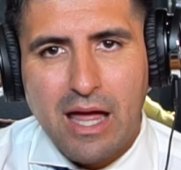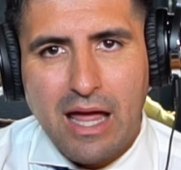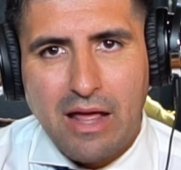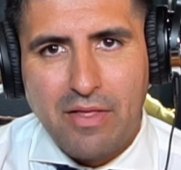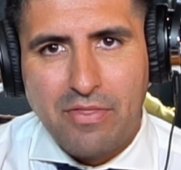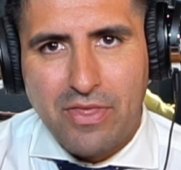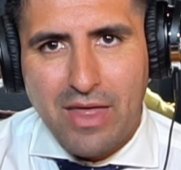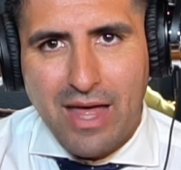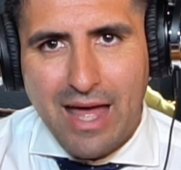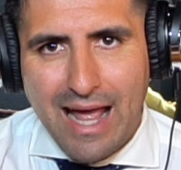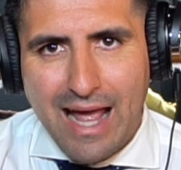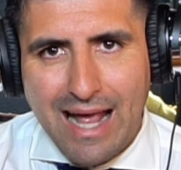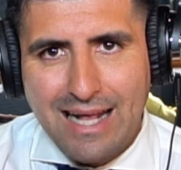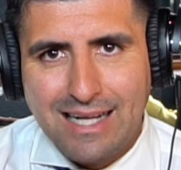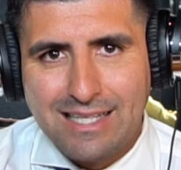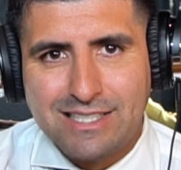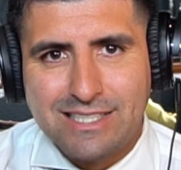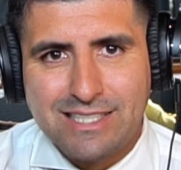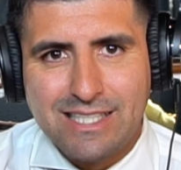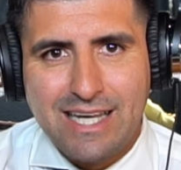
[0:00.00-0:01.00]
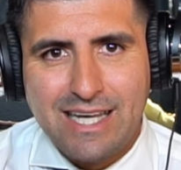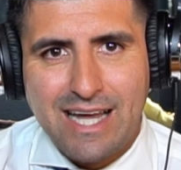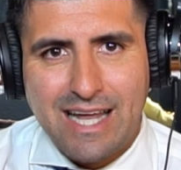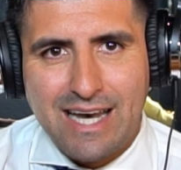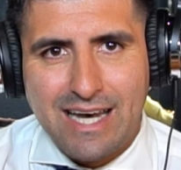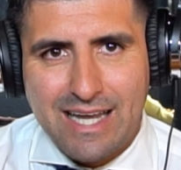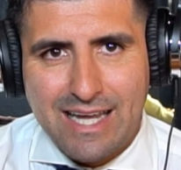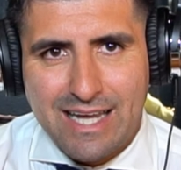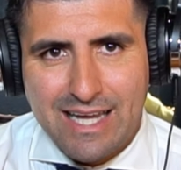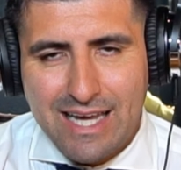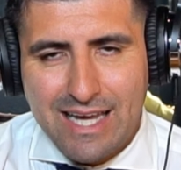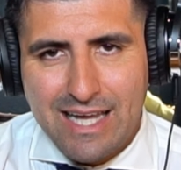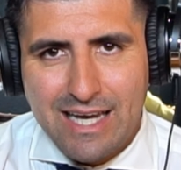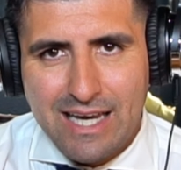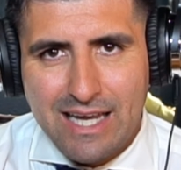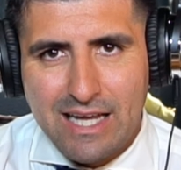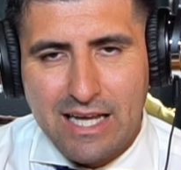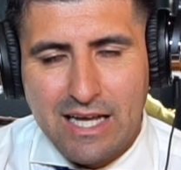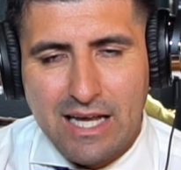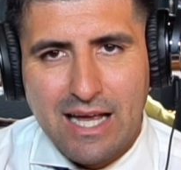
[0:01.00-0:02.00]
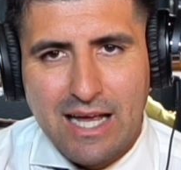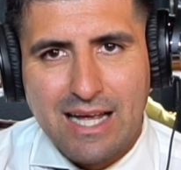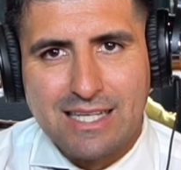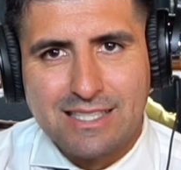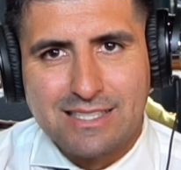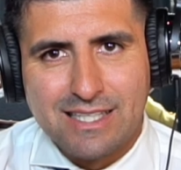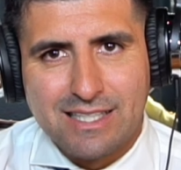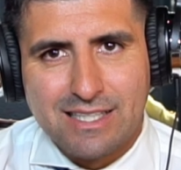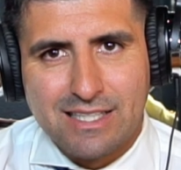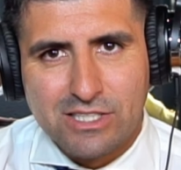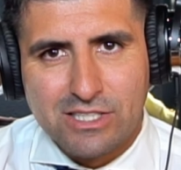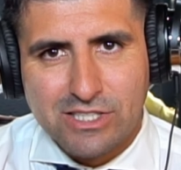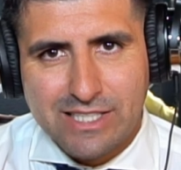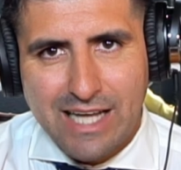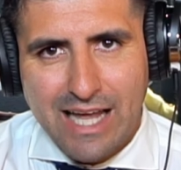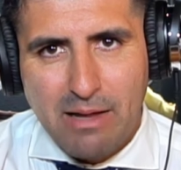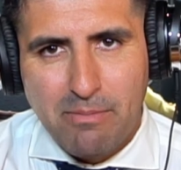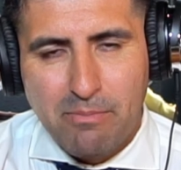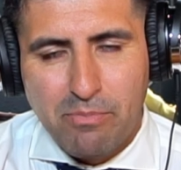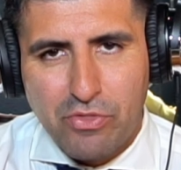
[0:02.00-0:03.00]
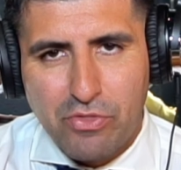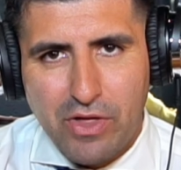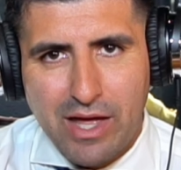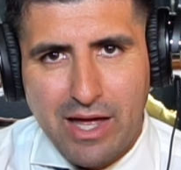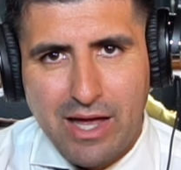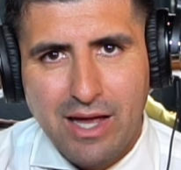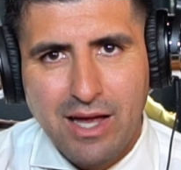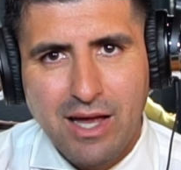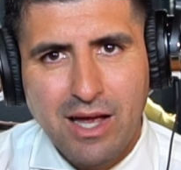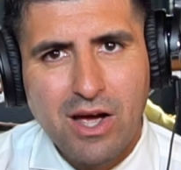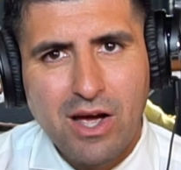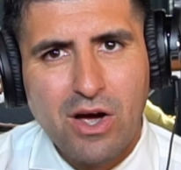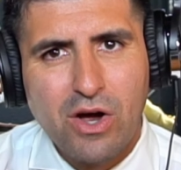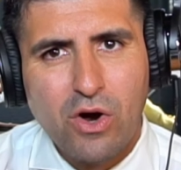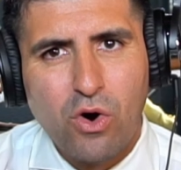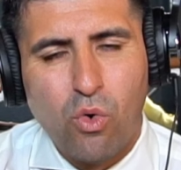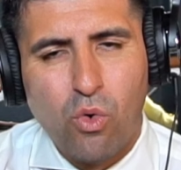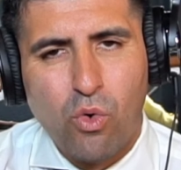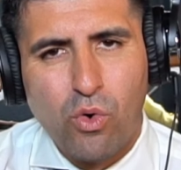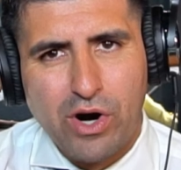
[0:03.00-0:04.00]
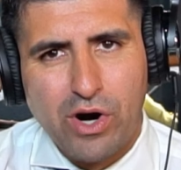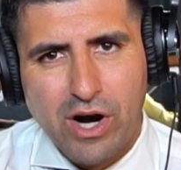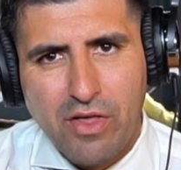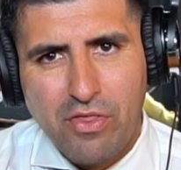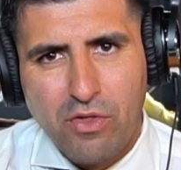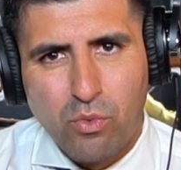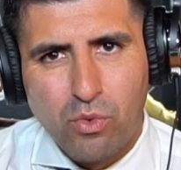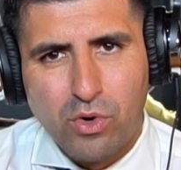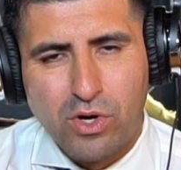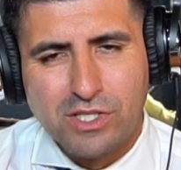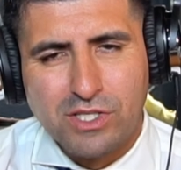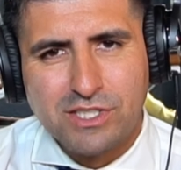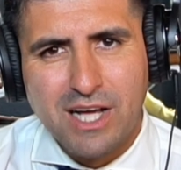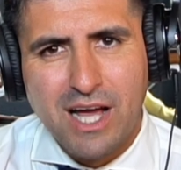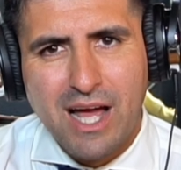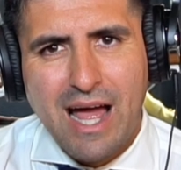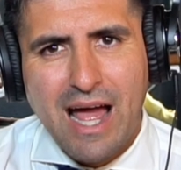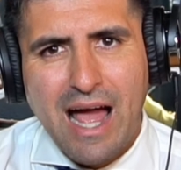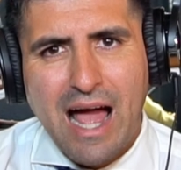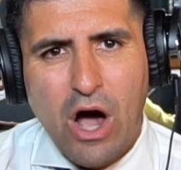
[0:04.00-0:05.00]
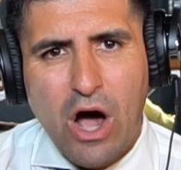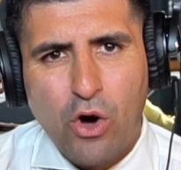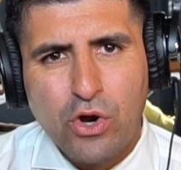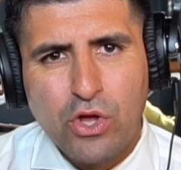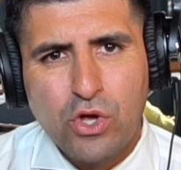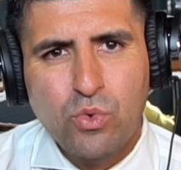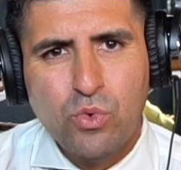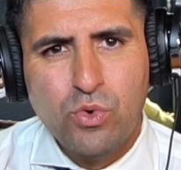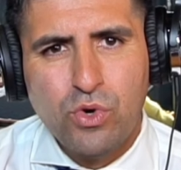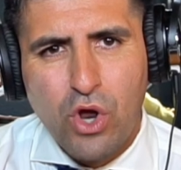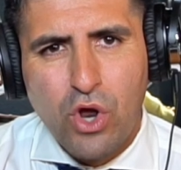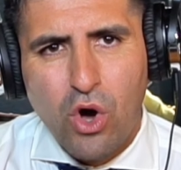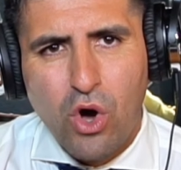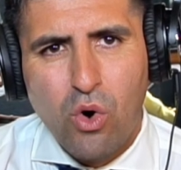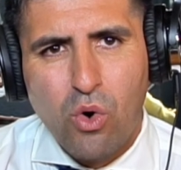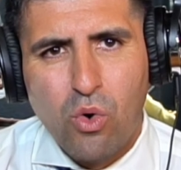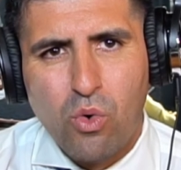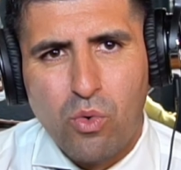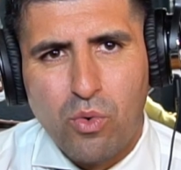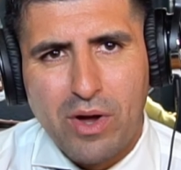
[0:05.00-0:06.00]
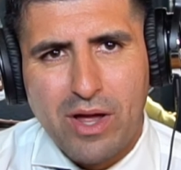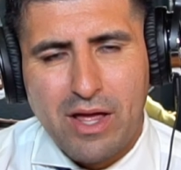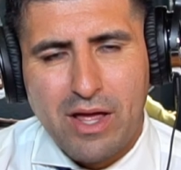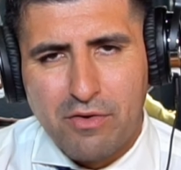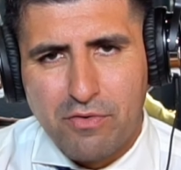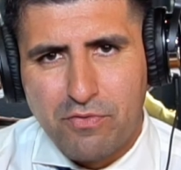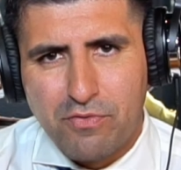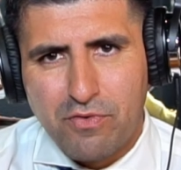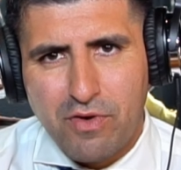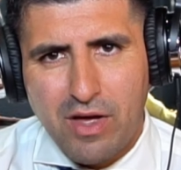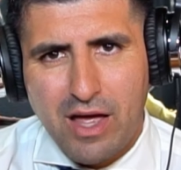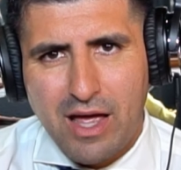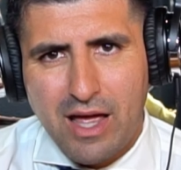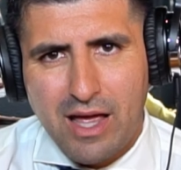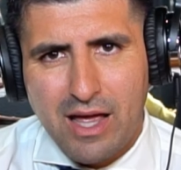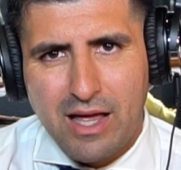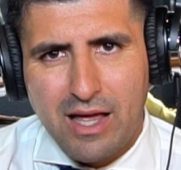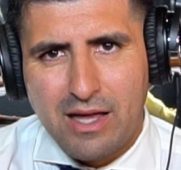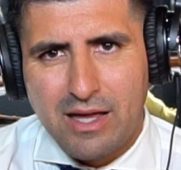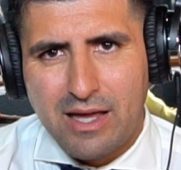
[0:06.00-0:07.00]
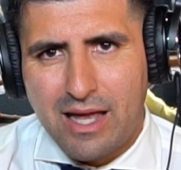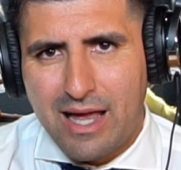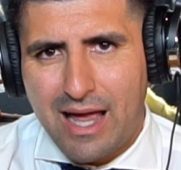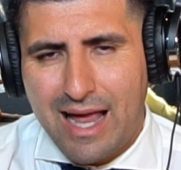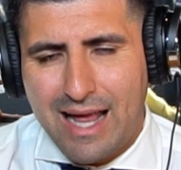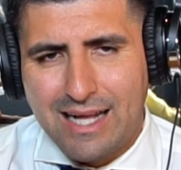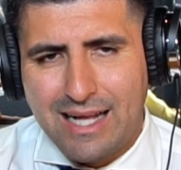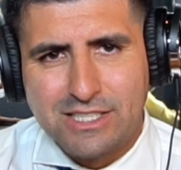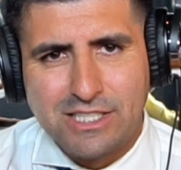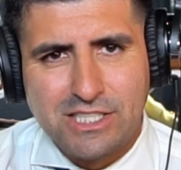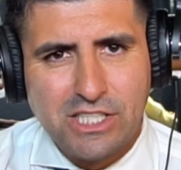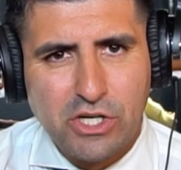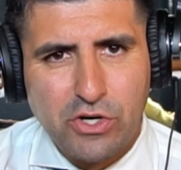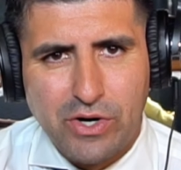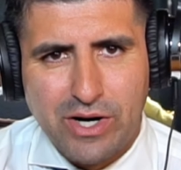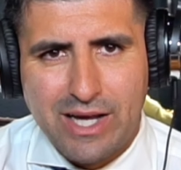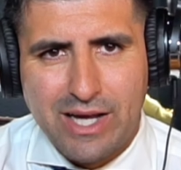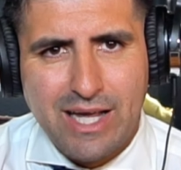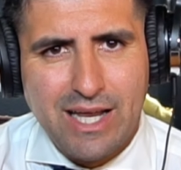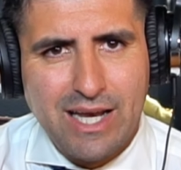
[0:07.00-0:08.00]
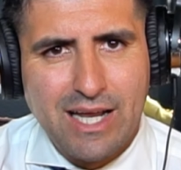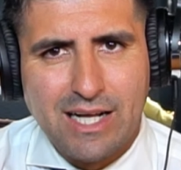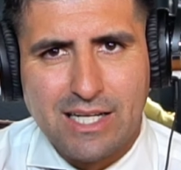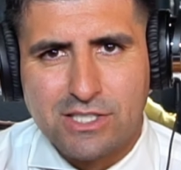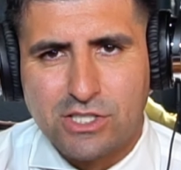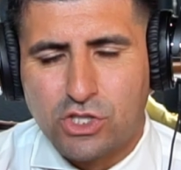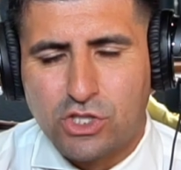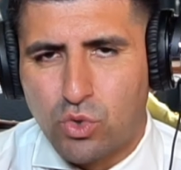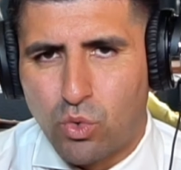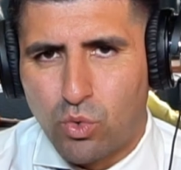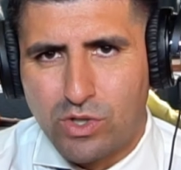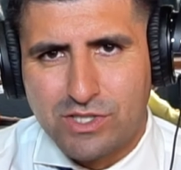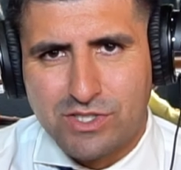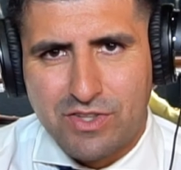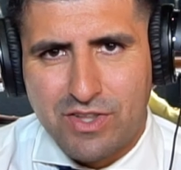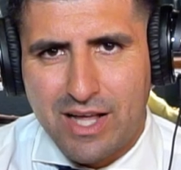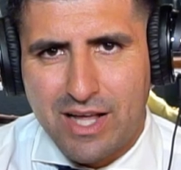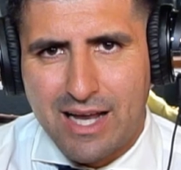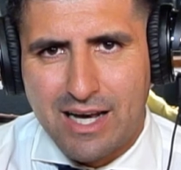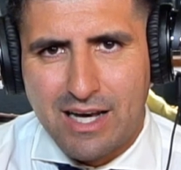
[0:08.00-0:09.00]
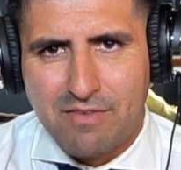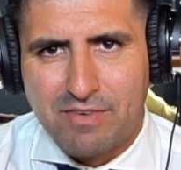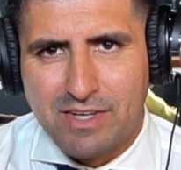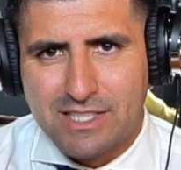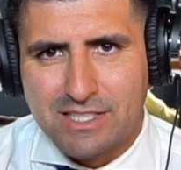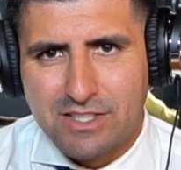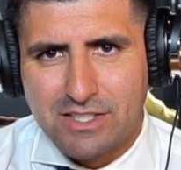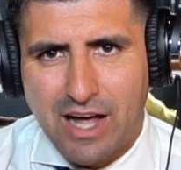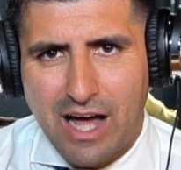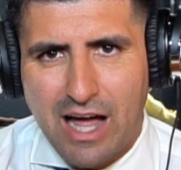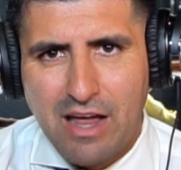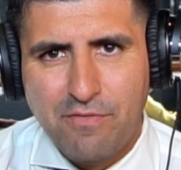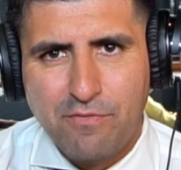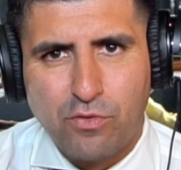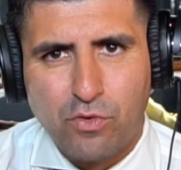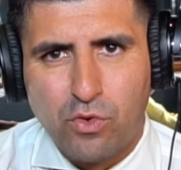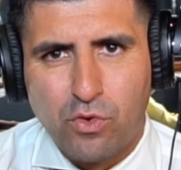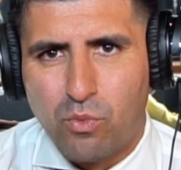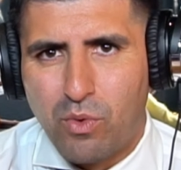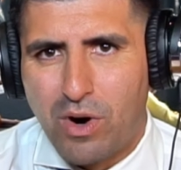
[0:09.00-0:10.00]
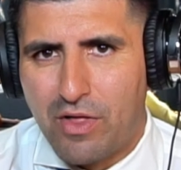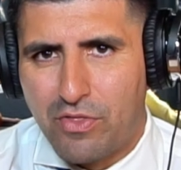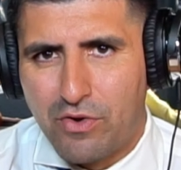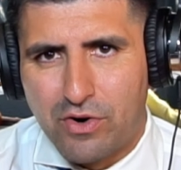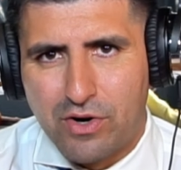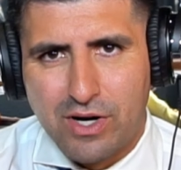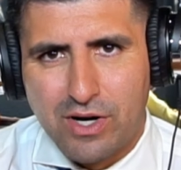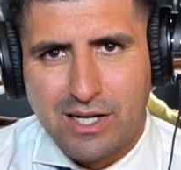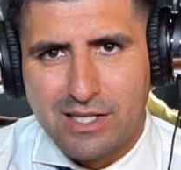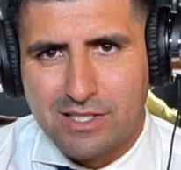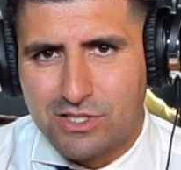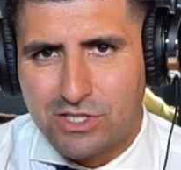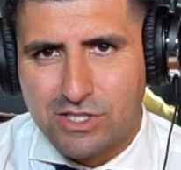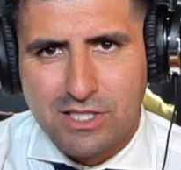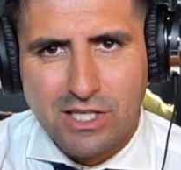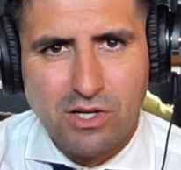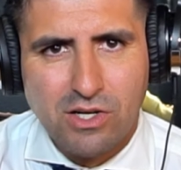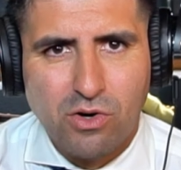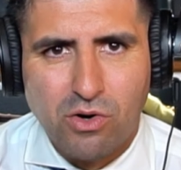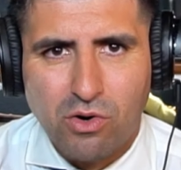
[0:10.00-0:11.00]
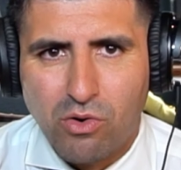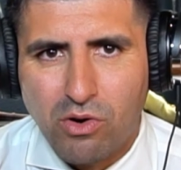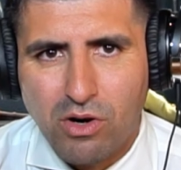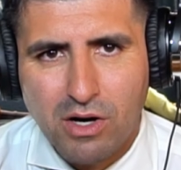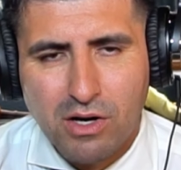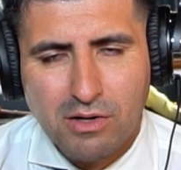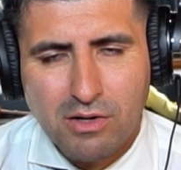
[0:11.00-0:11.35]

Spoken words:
In the AC and heating, is it the same thing? Or in other words, how do you know if a AC or heating is towards the end of its life or whether it's still